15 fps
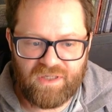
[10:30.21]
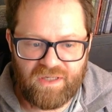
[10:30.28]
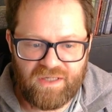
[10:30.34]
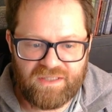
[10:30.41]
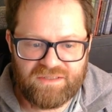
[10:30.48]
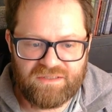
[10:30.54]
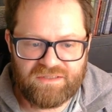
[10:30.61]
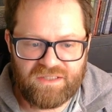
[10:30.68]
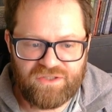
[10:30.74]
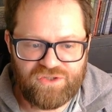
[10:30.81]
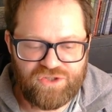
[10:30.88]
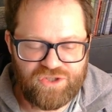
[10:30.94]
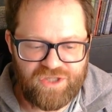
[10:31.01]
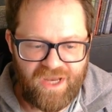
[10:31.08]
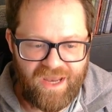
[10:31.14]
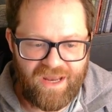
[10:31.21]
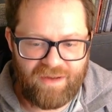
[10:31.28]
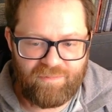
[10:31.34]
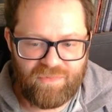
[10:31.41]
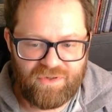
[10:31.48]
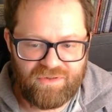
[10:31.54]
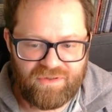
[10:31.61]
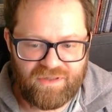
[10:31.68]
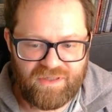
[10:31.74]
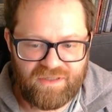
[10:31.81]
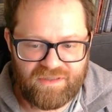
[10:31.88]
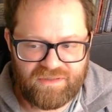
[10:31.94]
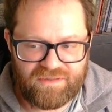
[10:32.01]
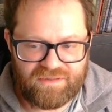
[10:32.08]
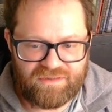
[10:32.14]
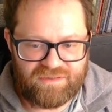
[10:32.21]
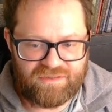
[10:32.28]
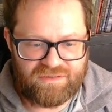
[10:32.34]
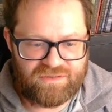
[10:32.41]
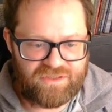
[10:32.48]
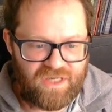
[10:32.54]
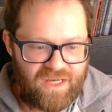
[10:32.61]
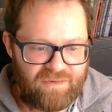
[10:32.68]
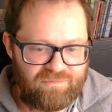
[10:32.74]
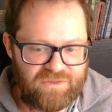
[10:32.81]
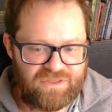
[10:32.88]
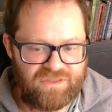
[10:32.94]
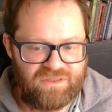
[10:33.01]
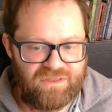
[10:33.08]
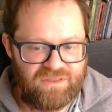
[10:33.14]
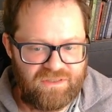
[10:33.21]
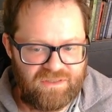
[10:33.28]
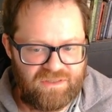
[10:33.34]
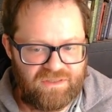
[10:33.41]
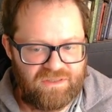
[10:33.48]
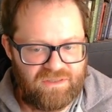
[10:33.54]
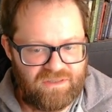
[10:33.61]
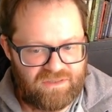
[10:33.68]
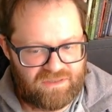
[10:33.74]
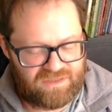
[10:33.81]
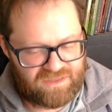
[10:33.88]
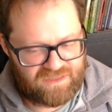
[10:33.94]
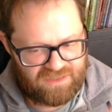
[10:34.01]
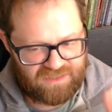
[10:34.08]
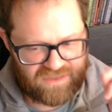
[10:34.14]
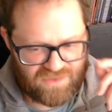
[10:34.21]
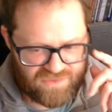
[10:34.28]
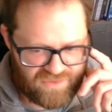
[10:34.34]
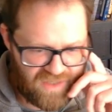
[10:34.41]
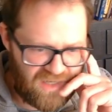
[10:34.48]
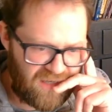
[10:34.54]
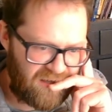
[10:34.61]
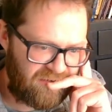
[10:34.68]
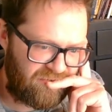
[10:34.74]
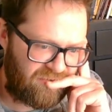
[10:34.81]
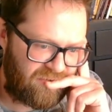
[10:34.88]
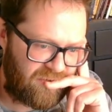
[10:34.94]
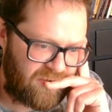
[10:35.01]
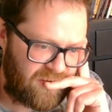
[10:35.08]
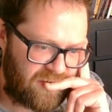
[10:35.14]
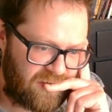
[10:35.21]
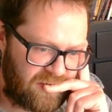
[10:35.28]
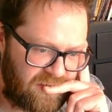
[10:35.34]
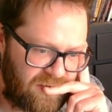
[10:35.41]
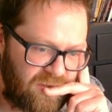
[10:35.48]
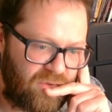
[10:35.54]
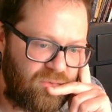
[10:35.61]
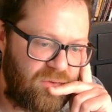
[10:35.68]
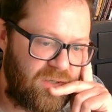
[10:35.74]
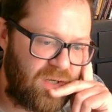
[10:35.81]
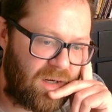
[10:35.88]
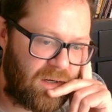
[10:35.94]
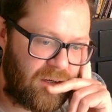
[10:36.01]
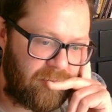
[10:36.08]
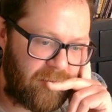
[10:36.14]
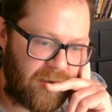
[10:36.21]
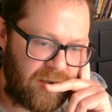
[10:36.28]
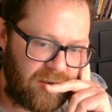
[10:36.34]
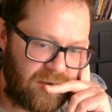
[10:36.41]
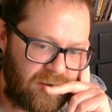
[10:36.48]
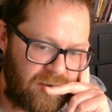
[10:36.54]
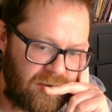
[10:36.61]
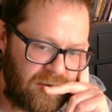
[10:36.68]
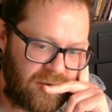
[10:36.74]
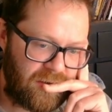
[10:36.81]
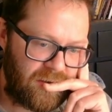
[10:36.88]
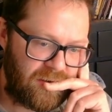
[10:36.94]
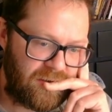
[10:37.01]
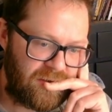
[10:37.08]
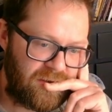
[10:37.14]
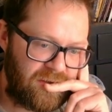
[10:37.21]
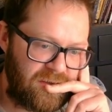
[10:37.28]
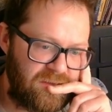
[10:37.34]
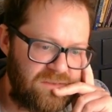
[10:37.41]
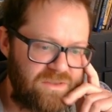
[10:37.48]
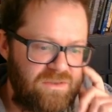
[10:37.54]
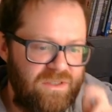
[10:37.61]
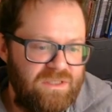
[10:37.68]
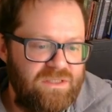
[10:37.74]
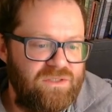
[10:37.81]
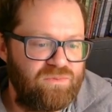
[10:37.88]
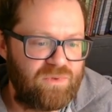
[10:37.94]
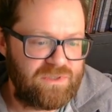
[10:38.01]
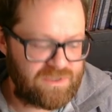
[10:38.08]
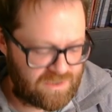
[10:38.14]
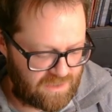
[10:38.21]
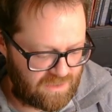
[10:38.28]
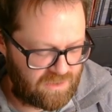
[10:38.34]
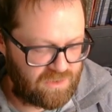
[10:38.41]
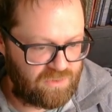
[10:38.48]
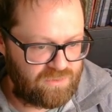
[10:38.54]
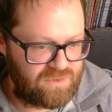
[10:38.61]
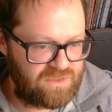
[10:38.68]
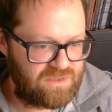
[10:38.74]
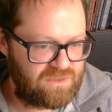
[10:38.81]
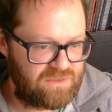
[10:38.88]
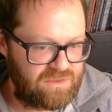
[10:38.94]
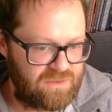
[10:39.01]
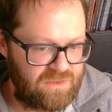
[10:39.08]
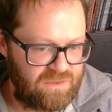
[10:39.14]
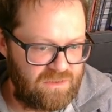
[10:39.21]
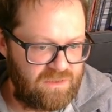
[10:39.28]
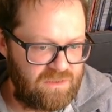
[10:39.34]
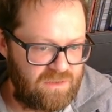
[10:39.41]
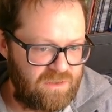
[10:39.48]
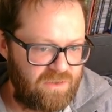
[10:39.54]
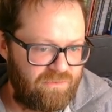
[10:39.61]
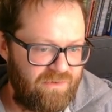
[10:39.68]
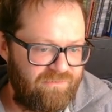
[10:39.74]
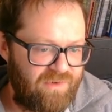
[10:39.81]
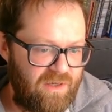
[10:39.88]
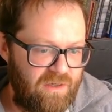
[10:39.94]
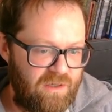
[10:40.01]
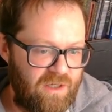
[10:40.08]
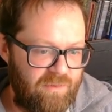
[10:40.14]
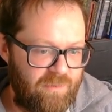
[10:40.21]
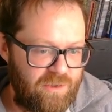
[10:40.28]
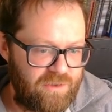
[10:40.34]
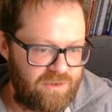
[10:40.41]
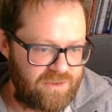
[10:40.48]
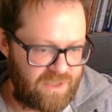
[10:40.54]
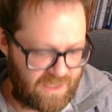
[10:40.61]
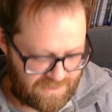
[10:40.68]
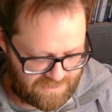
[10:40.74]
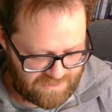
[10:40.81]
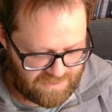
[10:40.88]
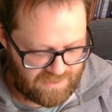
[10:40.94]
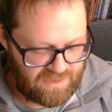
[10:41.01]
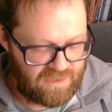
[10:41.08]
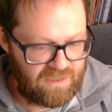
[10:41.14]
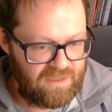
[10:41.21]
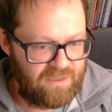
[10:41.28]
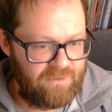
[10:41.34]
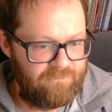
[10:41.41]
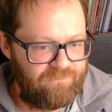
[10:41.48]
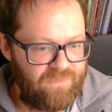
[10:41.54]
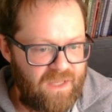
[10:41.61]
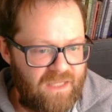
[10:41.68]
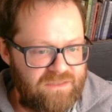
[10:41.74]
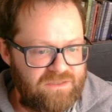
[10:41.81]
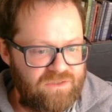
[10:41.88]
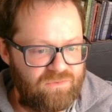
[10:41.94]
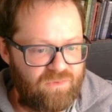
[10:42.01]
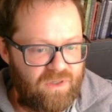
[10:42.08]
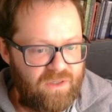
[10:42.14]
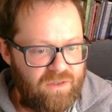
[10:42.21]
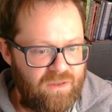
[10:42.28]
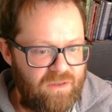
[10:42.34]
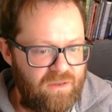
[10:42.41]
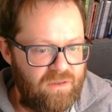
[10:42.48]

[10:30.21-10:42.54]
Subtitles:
Unless it's like jam. Like a jammed disk drive. No, gum. So this is what's the use. You don't want to find gum under desk. That's the one.